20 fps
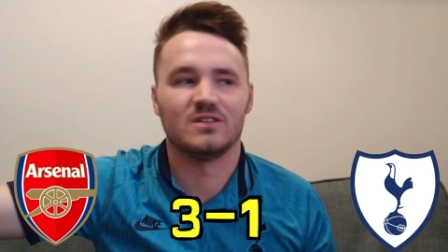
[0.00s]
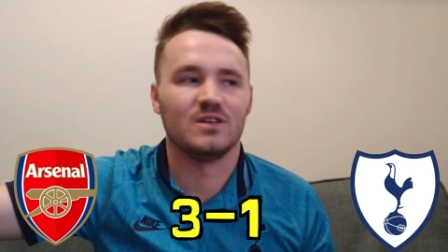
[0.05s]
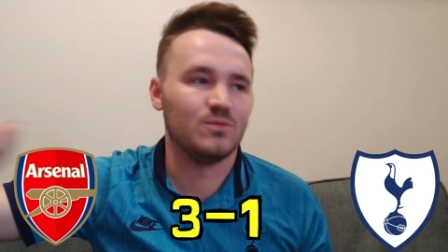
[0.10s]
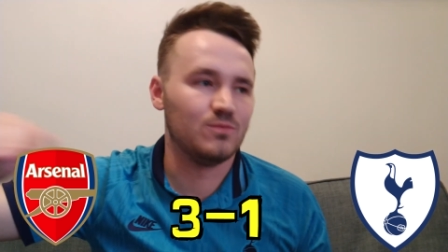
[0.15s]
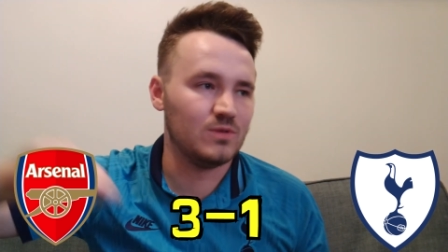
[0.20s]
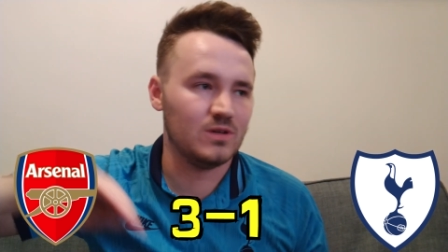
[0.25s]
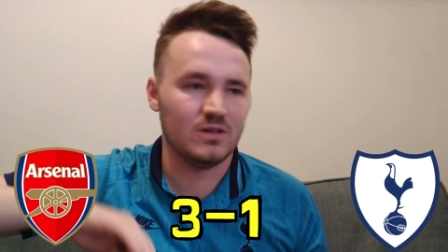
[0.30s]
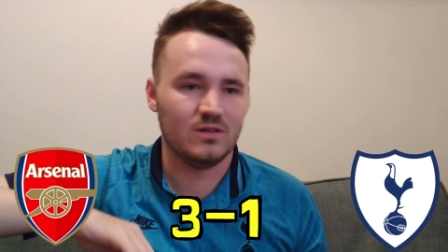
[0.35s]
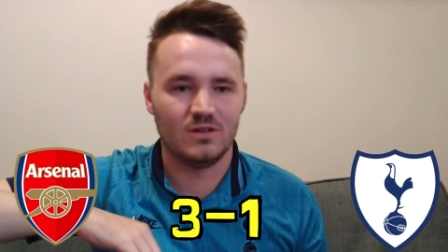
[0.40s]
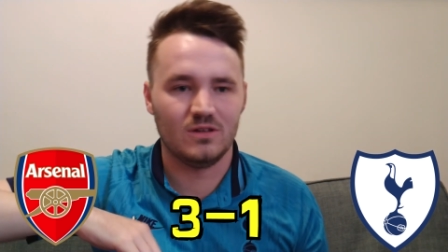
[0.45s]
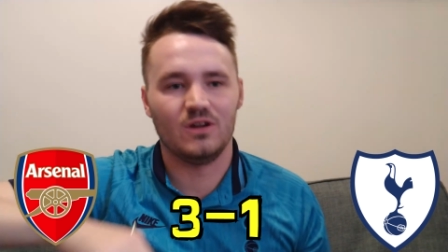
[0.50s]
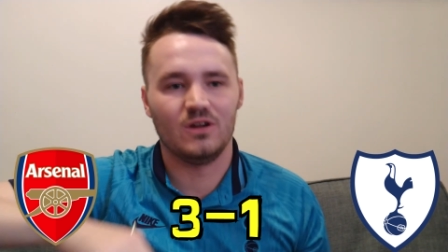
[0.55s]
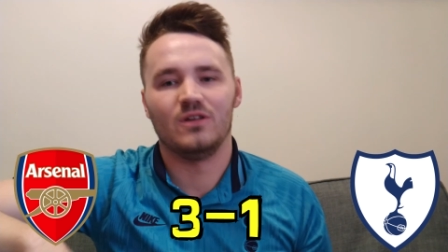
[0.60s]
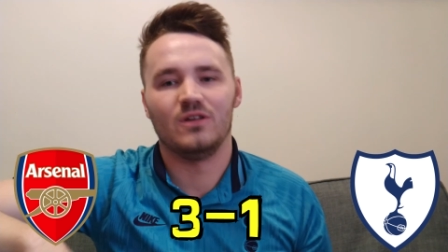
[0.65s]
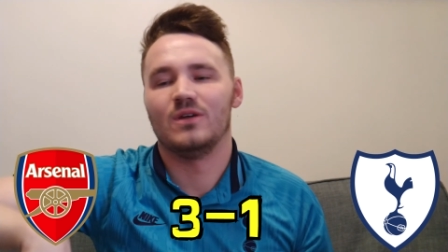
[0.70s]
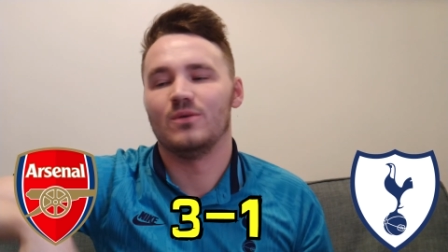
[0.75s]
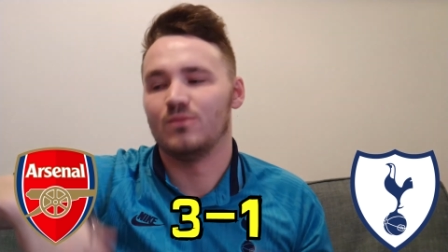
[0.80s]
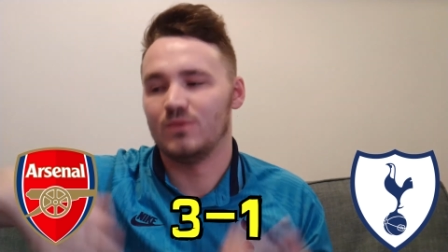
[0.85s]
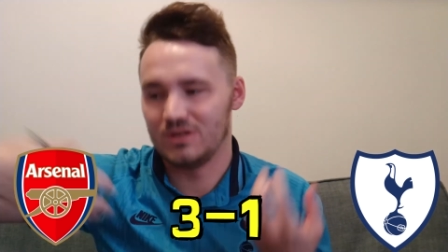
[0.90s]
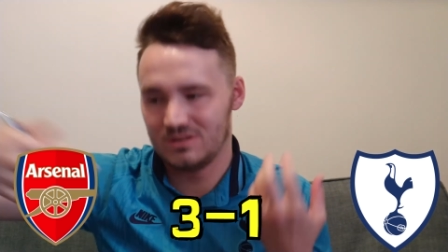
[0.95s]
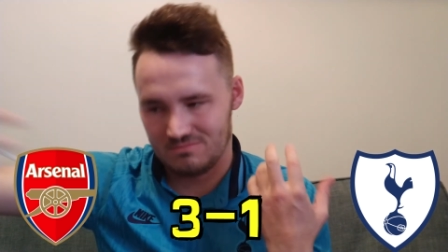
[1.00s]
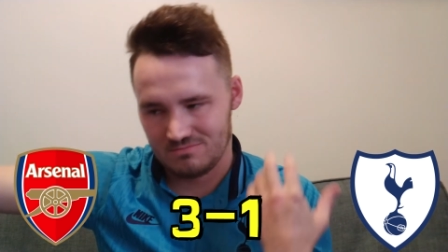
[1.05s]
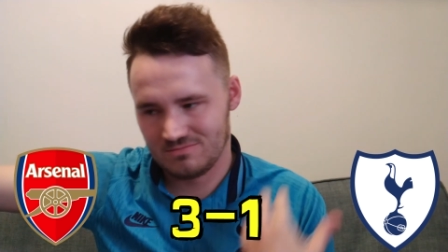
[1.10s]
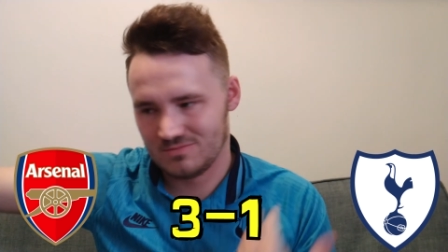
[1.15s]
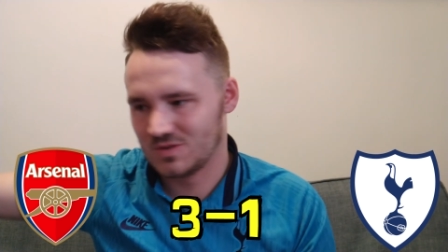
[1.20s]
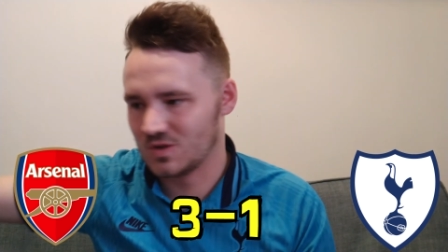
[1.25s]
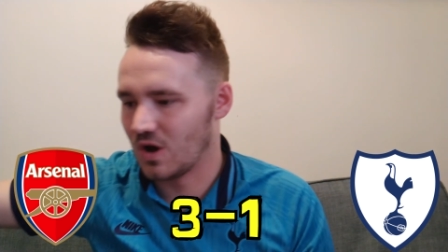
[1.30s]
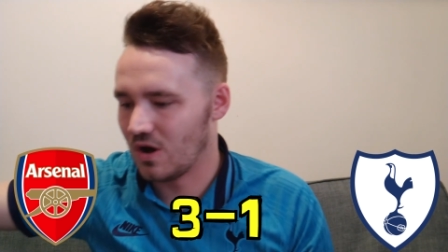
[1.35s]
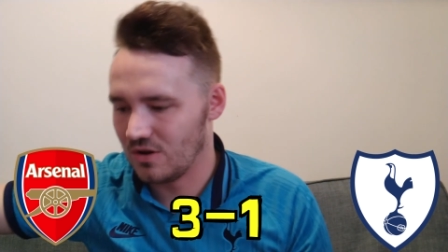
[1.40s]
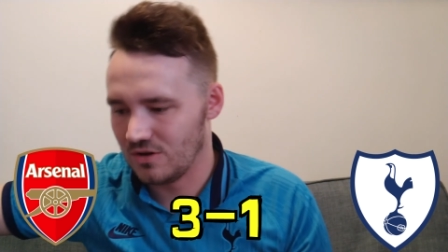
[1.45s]
Then we you know then we
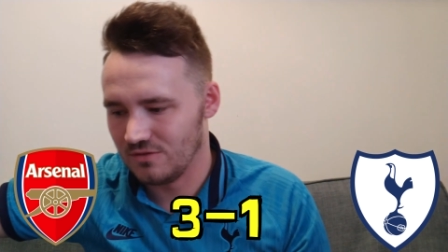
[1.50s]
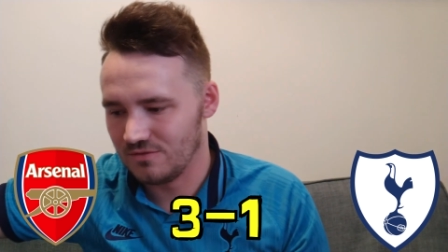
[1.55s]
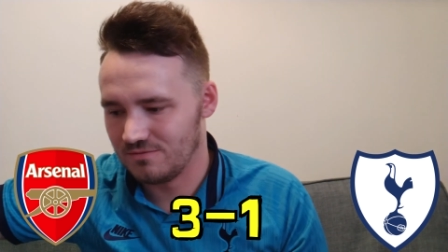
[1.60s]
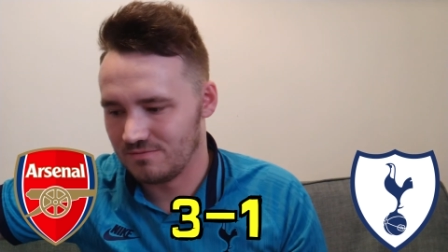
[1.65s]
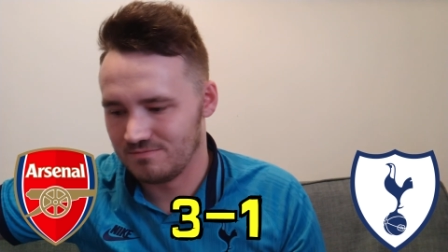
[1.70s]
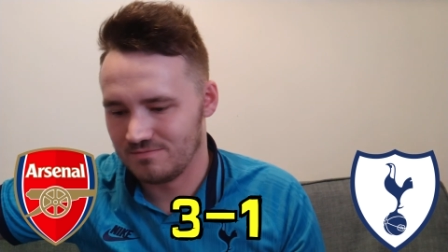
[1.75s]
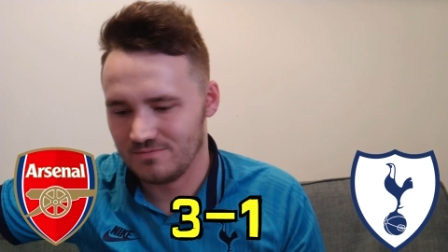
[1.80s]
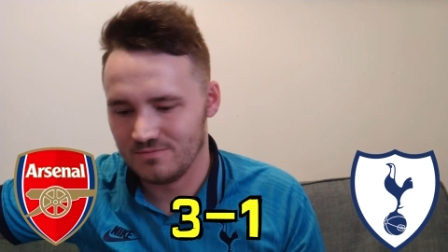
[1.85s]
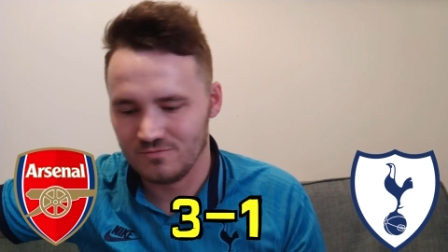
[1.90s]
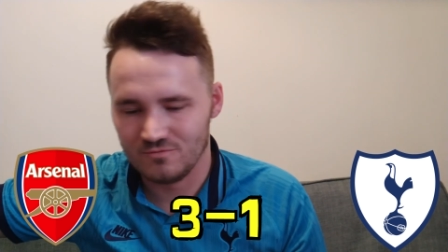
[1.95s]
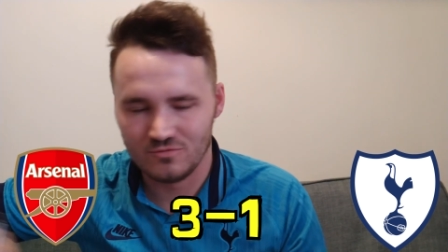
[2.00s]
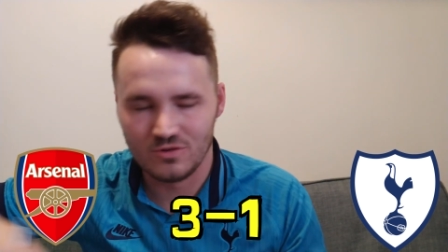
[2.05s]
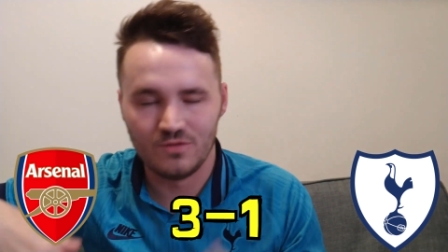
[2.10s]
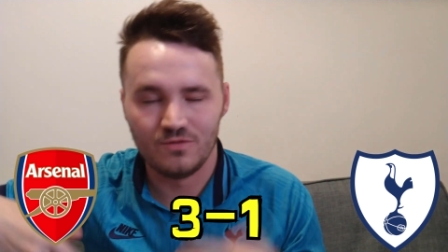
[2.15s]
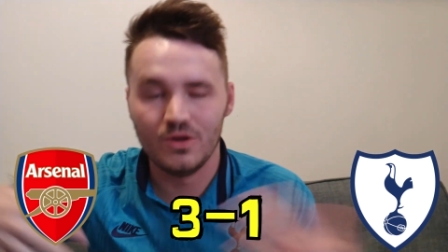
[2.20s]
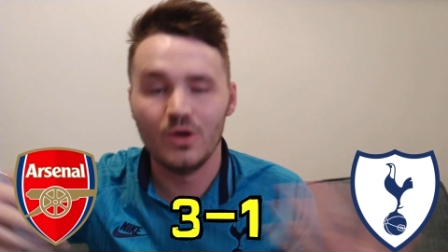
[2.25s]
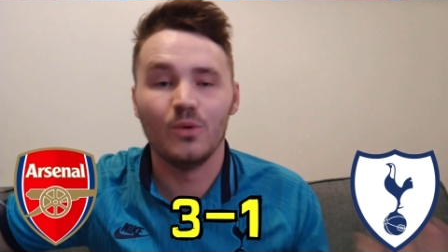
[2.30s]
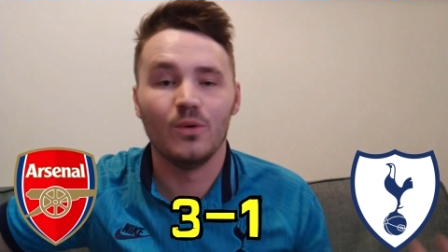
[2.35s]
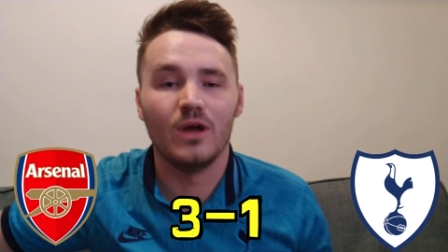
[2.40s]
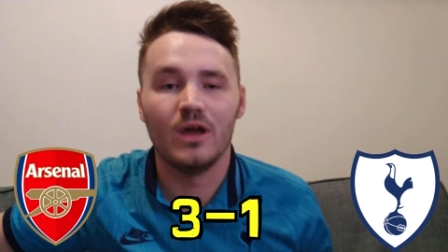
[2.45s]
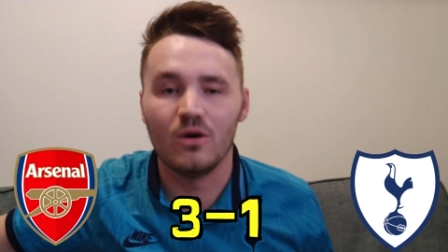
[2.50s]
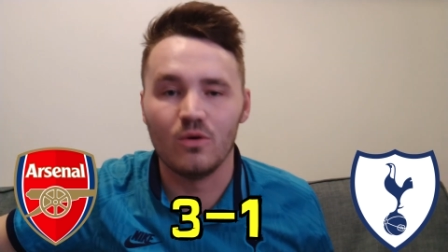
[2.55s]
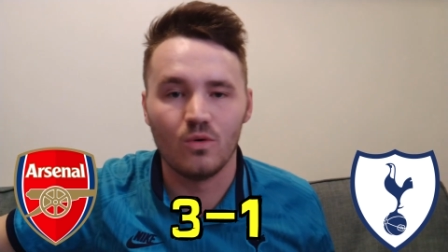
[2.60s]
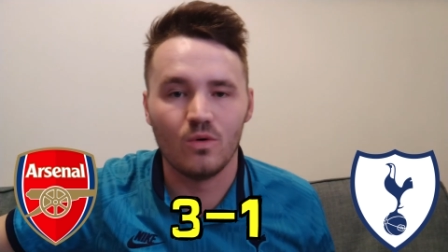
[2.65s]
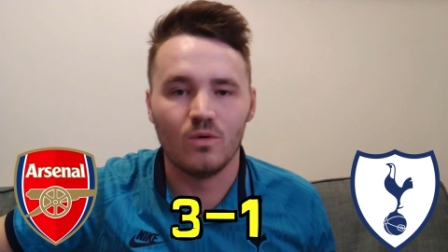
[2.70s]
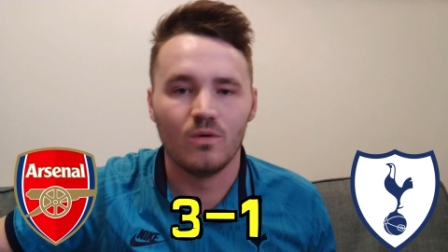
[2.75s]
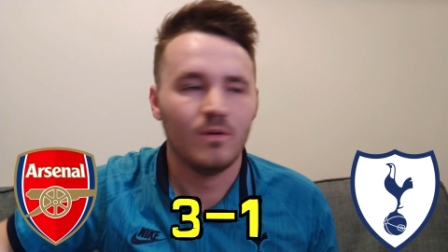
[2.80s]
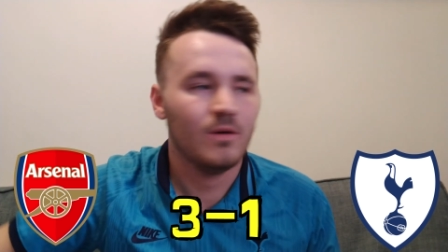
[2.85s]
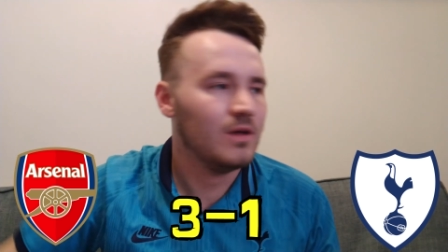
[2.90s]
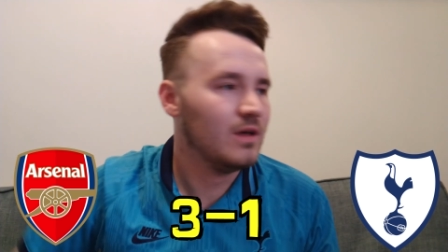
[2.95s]
kind of review it
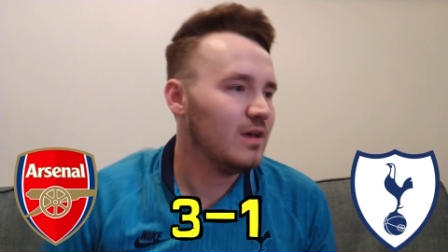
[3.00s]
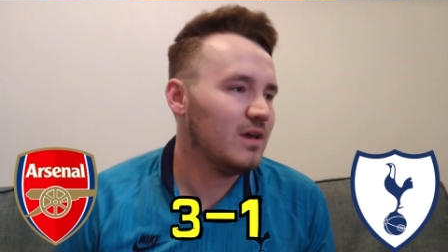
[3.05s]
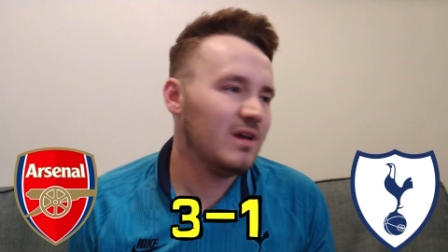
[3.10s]
all.